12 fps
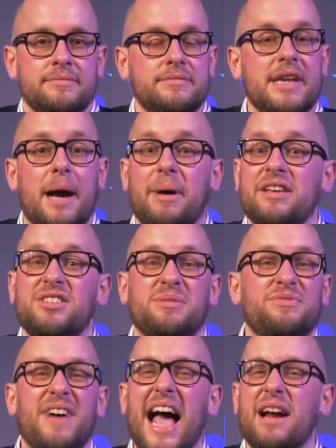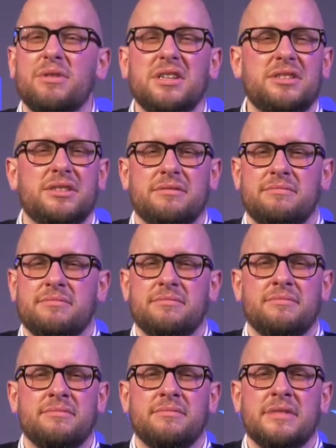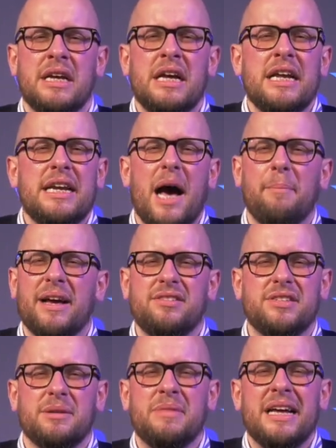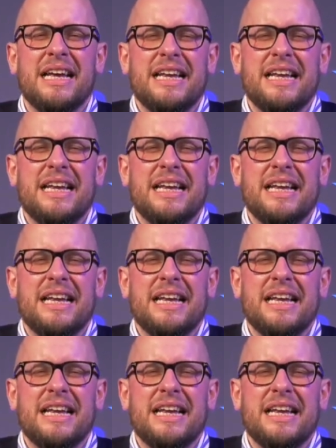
Not by some virus, not by some